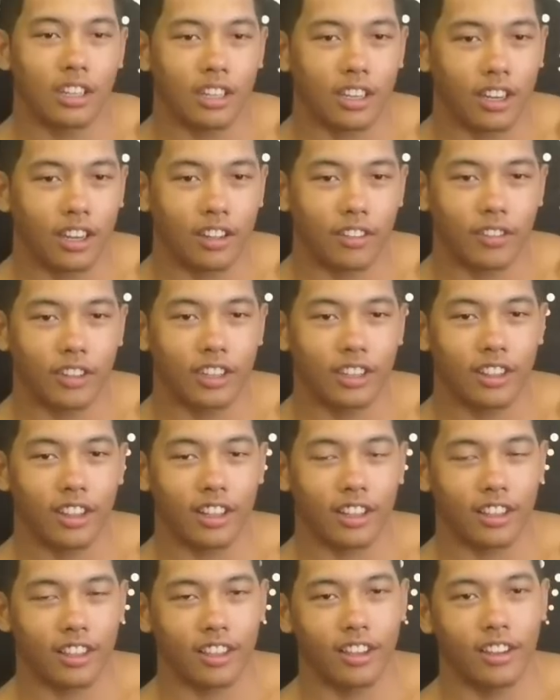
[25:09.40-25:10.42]
I want to
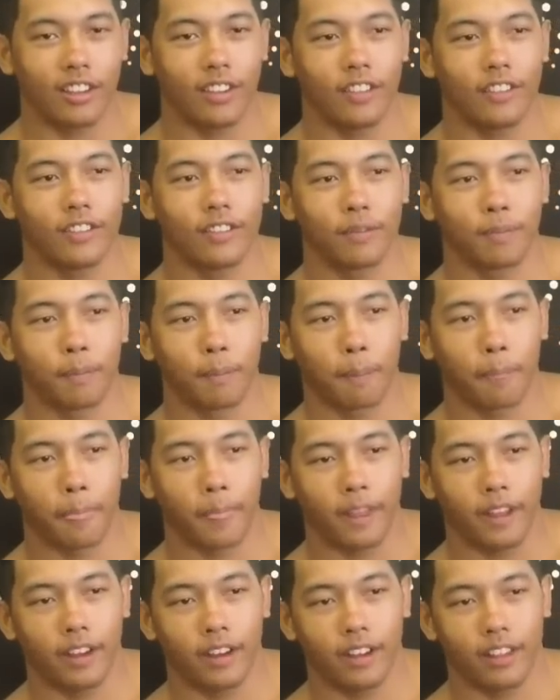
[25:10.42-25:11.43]
thank them.
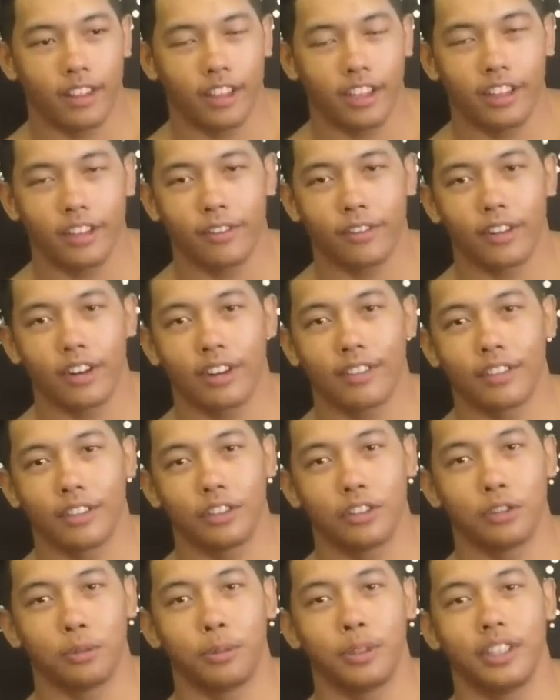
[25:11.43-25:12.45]
Thank you for everyone
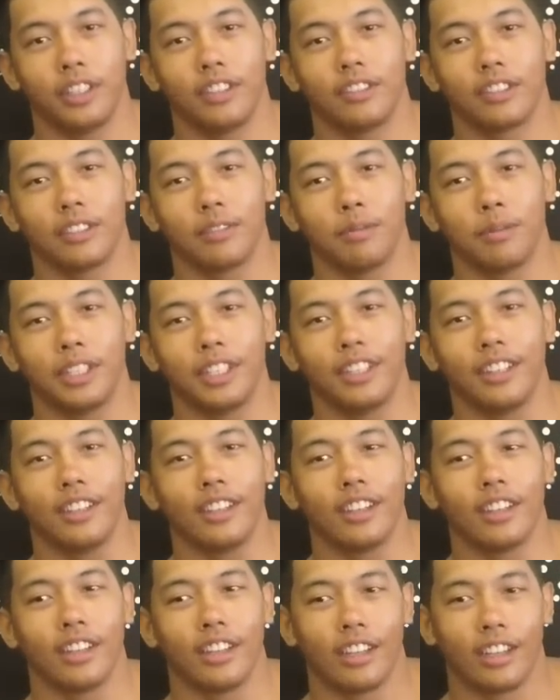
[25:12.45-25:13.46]
who believes in me.
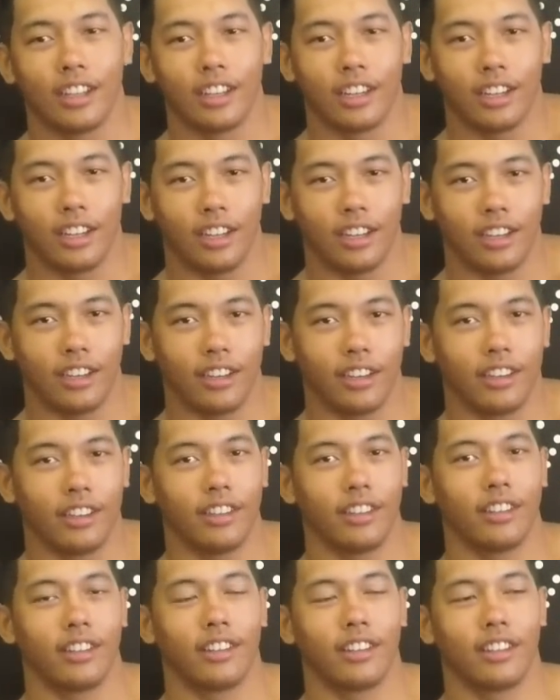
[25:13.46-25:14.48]

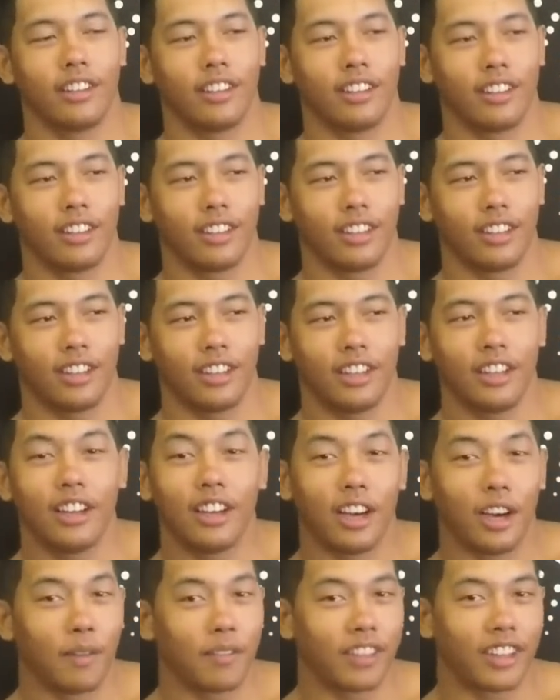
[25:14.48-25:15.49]
I'm
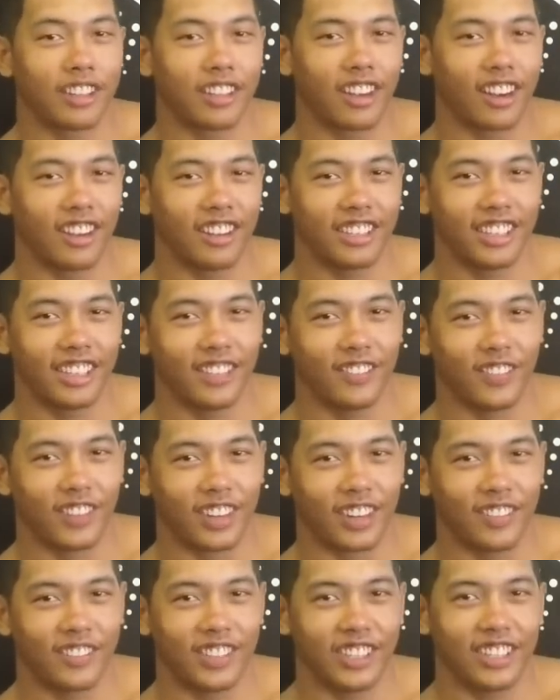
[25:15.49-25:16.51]
not gone yet, but
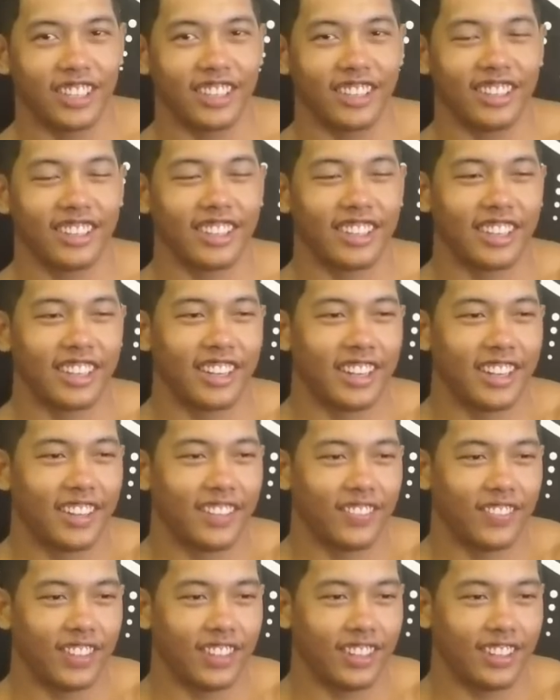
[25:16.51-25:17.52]
I'll be here.
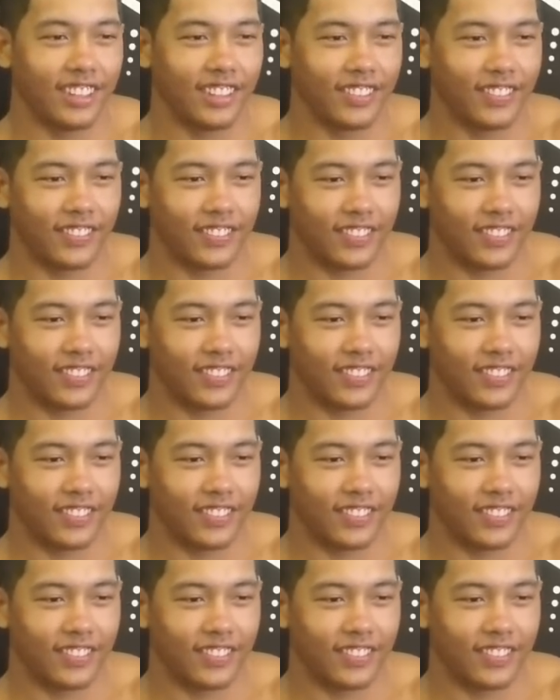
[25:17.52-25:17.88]
But